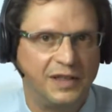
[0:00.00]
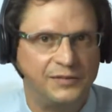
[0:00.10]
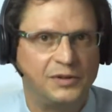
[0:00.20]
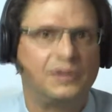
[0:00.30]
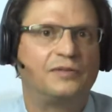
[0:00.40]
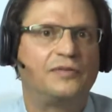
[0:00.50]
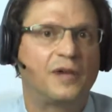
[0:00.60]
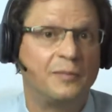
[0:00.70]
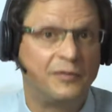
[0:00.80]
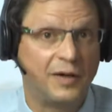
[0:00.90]
gives you a
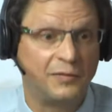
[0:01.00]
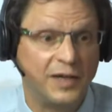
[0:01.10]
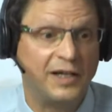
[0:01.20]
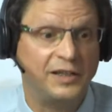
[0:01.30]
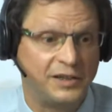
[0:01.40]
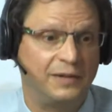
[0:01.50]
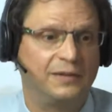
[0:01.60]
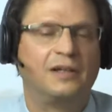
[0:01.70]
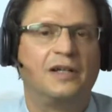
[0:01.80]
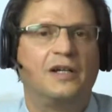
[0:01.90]
firm
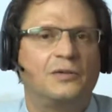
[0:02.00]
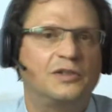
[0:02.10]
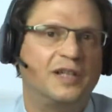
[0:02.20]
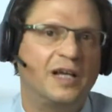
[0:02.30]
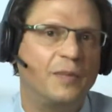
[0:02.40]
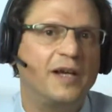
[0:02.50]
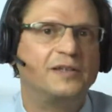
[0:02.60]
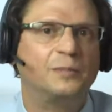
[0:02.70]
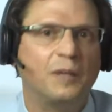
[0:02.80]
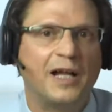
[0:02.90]
foundation, which then
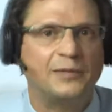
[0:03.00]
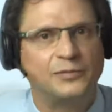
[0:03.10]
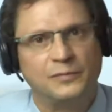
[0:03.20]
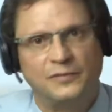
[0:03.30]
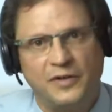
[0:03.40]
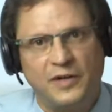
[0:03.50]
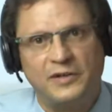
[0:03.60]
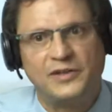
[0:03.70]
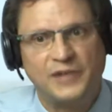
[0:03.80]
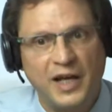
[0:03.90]
makes the platform
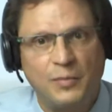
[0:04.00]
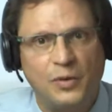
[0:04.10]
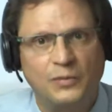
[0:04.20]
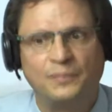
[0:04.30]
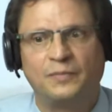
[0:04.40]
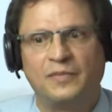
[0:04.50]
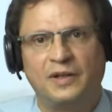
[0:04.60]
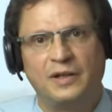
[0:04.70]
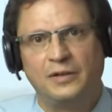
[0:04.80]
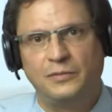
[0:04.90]
very stable,
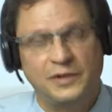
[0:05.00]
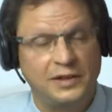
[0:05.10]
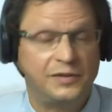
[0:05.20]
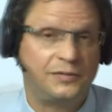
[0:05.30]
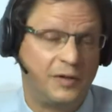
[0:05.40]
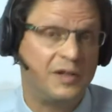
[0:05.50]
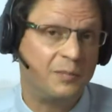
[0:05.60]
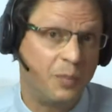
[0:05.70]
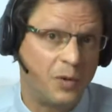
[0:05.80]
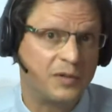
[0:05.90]
which is
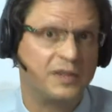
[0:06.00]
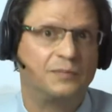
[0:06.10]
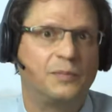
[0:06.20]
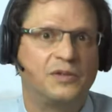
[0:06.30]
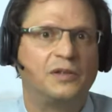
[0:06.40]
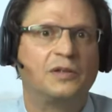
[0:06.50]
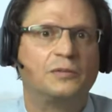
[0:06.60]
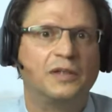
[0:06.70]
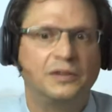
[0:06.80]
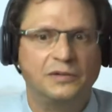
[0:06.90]
very important,
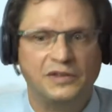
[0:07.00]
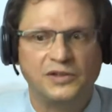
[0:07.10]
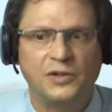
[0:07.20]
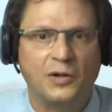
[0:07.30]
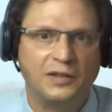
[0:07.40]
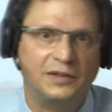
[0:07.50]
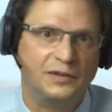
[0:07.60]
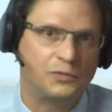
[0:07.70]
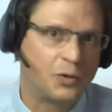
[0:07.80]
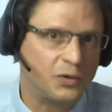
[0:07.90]
particularly when you're
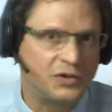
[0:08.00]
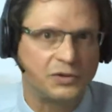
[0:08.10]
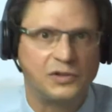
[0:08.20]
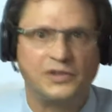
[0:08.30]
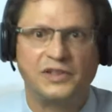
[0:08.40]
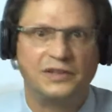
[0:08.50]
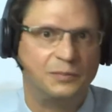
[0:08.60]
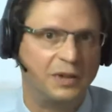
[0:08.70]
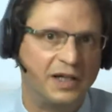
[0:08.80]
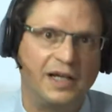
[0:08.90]
installing the rotors
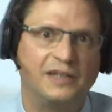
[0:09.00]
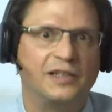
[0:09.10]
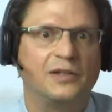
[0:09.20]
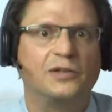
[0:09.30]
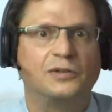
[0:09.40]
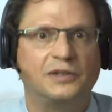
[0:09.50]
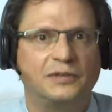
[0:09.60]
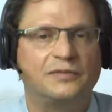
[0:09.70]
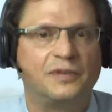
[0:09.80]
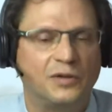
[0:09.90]
and the blades and all the
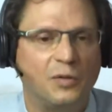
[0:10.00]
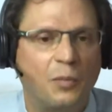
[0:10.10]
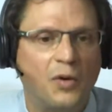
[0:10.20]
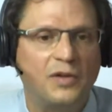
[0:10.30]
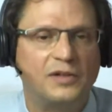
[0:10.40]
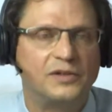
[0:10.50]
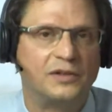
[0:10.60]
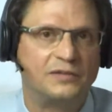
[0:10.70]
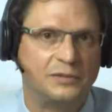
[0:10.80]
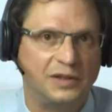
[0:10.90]
different
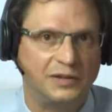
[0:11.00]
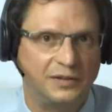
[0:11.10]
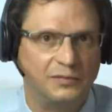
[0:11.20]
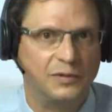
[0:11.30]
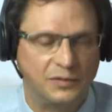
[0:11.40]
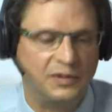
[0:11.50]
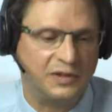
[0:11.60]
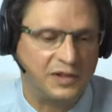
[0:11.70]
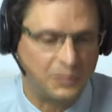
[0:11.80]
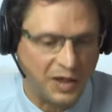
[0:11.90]
components of the wind,
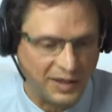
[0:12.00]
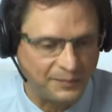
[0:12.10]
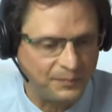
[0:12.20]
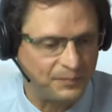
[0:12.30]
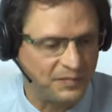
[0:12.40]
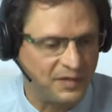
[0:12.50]
wind turbine.